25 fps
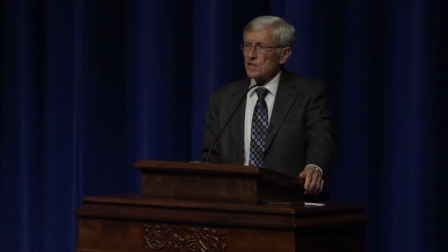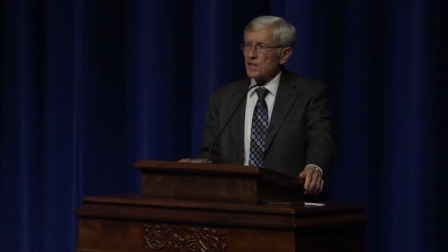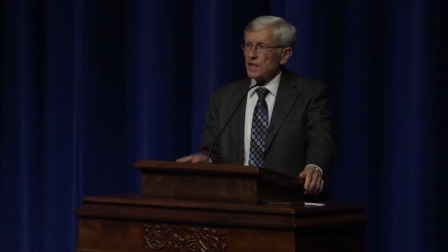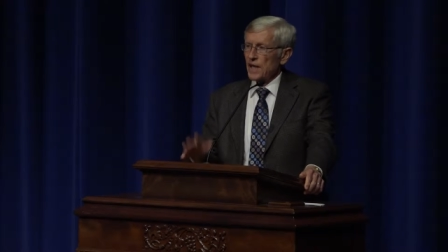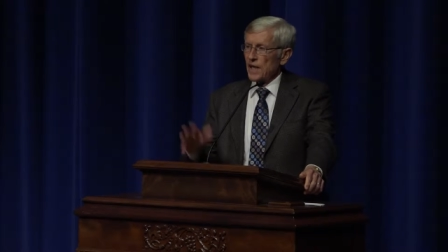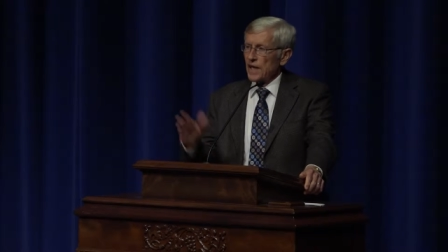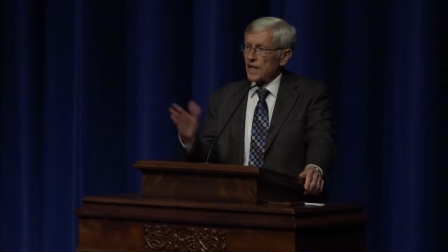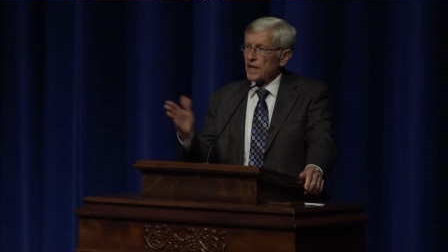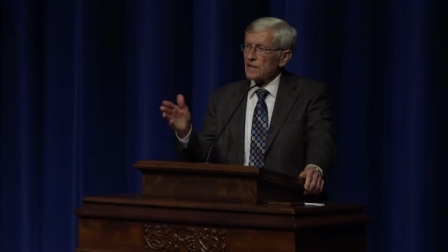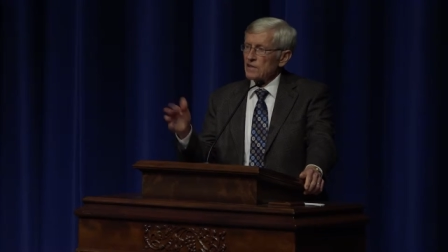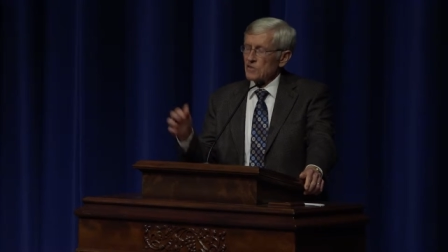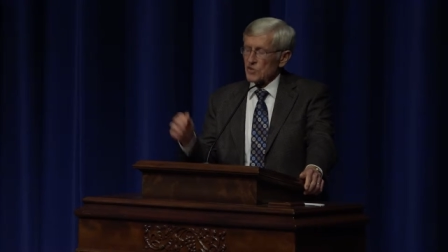the
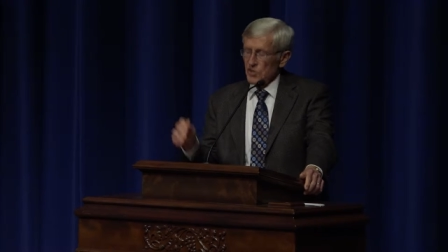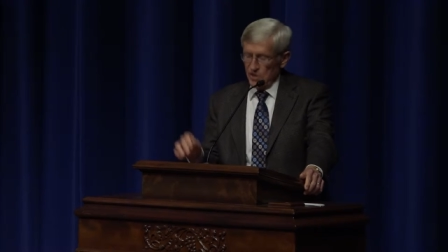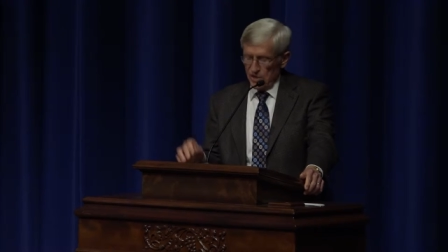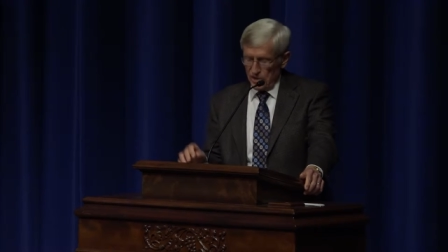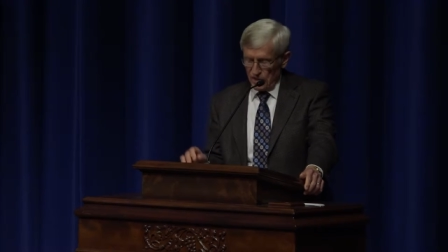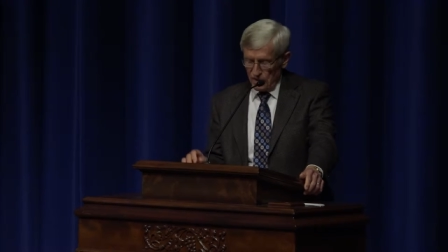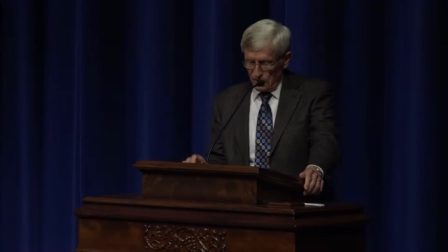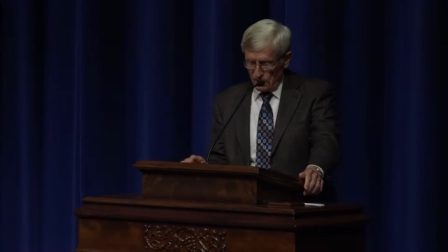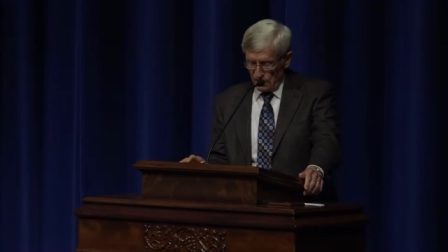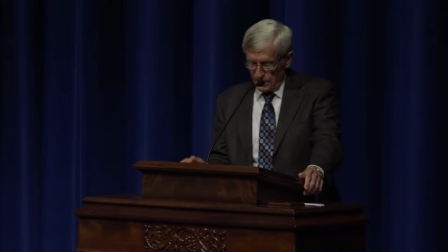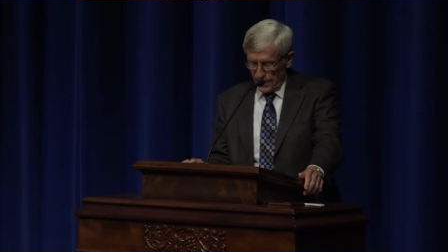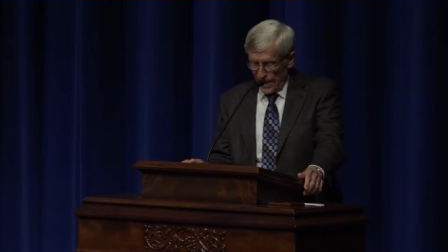day and
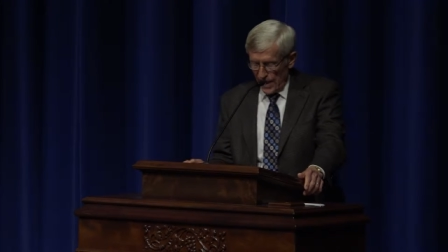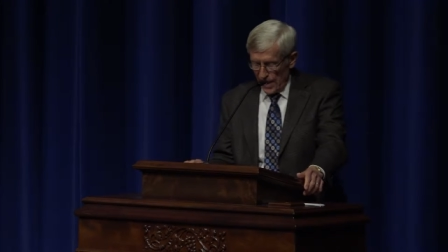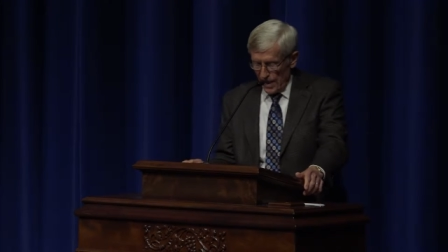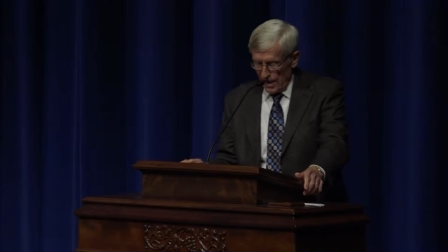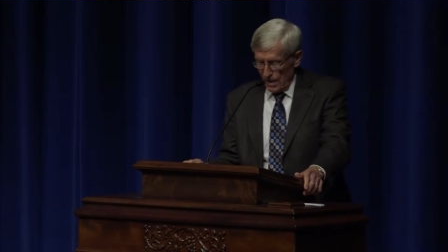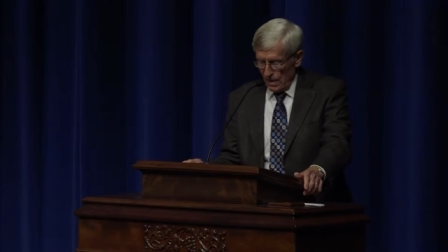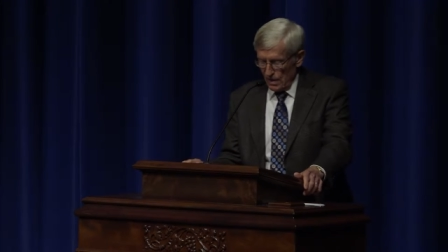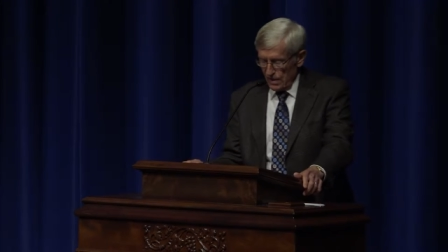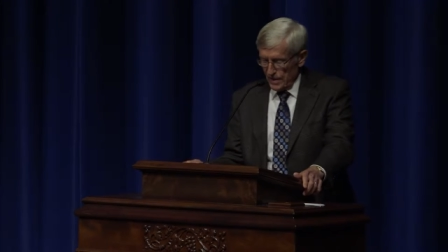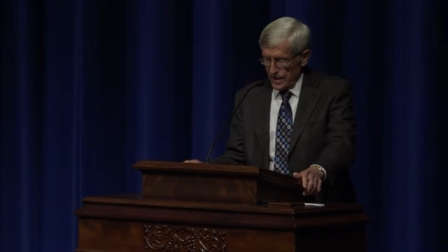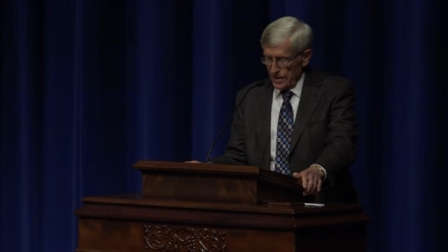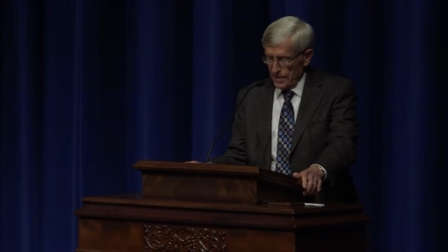still
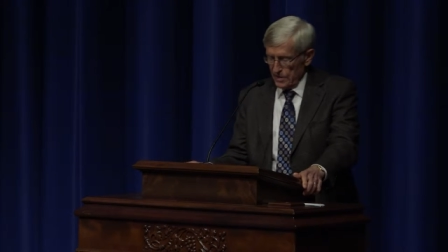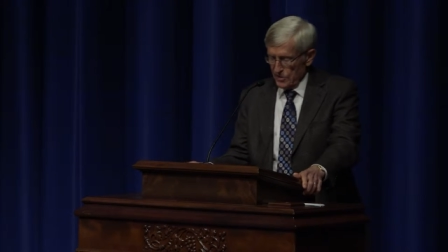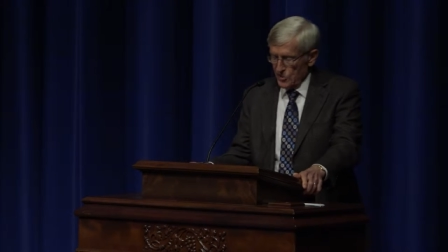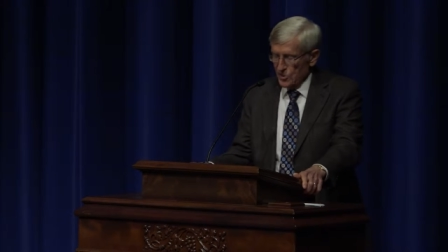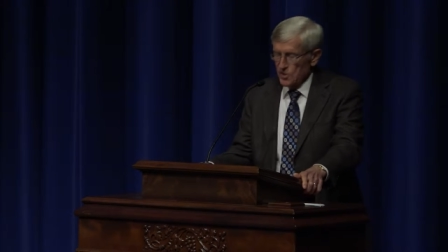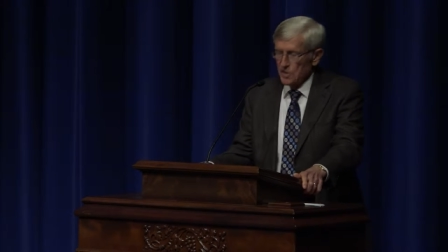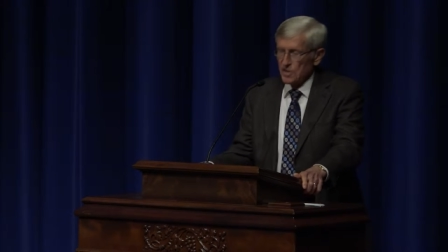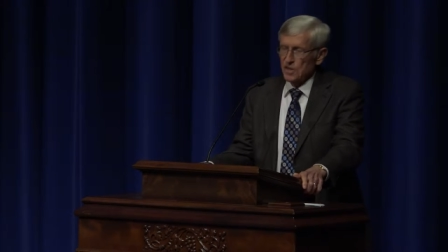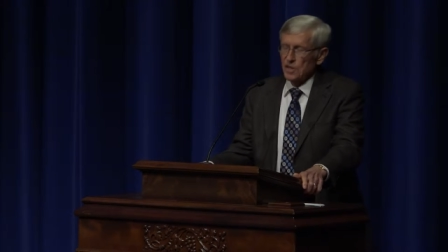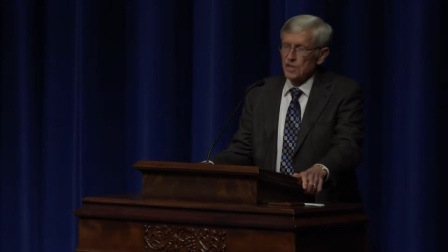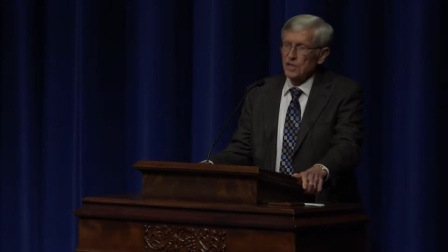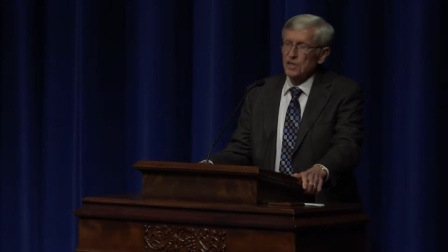now is
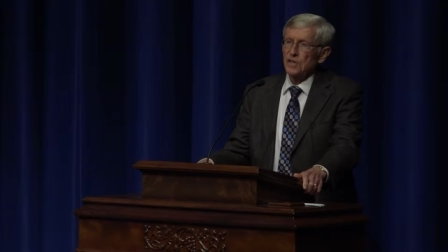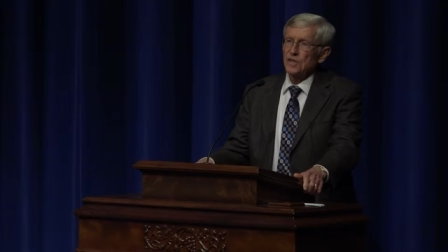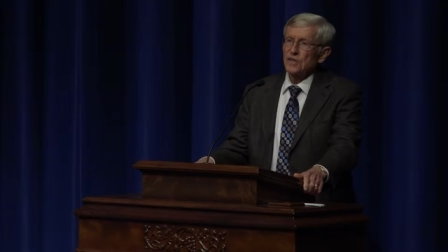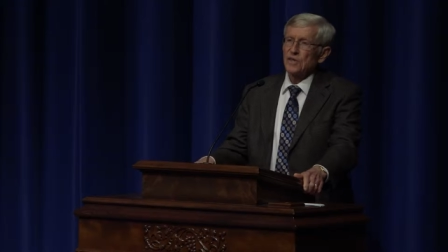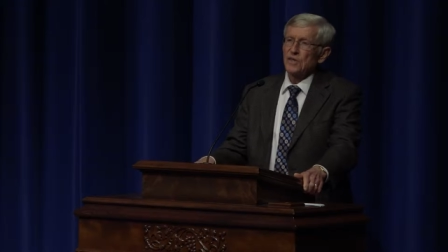the,